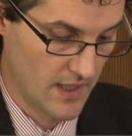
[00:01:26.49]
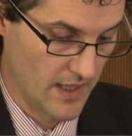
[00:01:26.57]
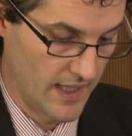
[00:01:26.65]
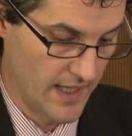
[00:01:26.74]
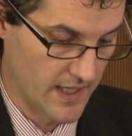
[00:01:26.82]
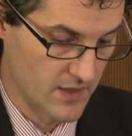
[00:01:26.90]

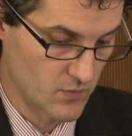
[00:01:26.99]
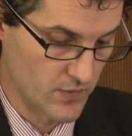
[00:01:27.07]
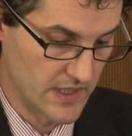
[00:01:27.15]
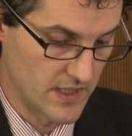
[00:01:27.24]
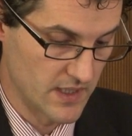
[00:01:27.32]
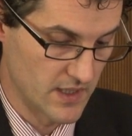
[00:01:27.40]
and
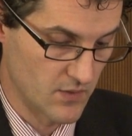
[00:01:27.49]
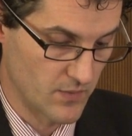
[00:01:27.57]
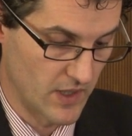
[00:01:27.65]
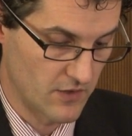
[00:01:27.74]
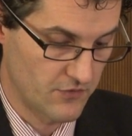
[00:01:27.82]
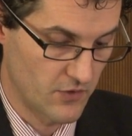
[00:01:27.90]
we, we
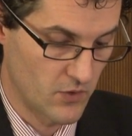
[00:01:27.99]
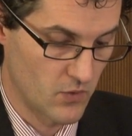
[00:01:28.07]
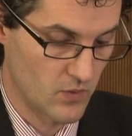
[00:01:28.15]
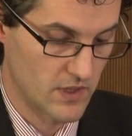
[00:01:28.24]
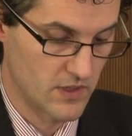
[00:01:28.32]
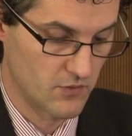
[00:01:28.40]

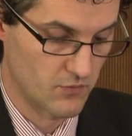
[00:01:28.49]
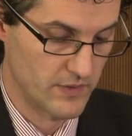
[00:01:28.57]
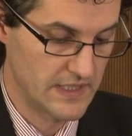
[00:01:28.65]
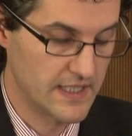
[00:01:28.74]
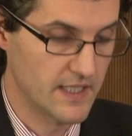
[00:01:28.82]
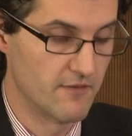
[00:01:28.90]
also
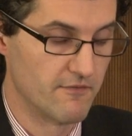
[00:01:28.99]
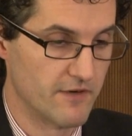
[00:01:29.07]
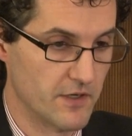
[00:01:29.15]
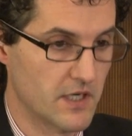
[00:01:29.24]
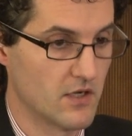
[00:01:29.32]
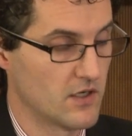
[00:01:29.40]
really
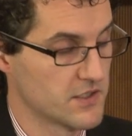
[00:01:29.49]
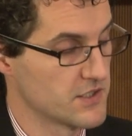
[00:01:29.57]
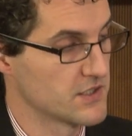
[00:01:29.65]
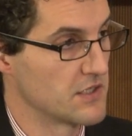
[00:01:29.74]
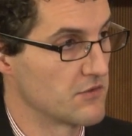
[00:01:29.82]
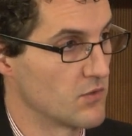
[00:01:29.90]
very
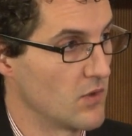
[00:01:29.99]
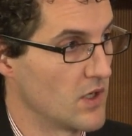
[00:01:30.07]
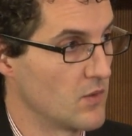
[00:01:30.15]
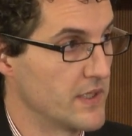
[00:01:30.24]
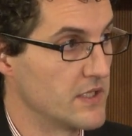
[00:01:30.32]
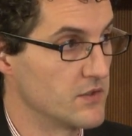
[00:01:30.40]
consciously through
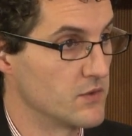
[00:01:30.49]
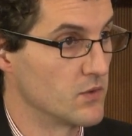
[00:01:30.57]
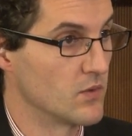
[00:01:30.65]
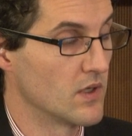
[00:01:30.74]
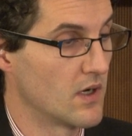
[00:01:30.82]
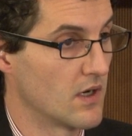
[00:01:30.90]
all we
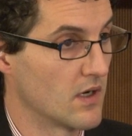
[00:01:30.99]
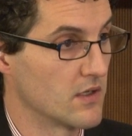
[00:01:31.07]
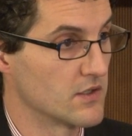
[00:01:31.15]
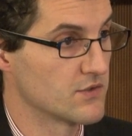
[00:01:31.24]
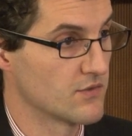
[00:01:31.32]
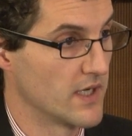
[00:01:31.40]
do are
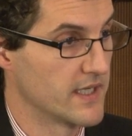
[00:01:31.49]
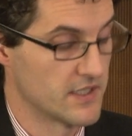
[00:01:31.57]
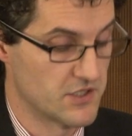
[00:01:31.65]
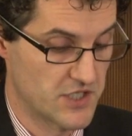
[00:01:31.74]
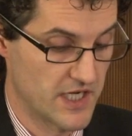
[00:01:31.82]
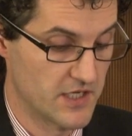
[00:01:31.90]
trying to
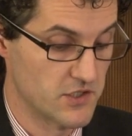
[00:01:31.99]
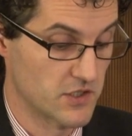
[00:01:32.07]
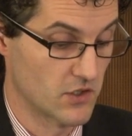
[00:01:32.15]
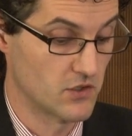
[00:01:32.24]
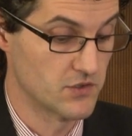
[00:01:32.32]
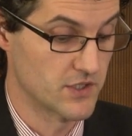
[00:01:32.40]
change the
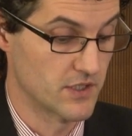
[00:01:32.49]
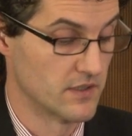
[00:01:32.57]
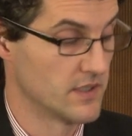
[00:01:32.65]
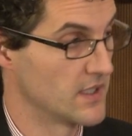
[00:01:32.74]
culture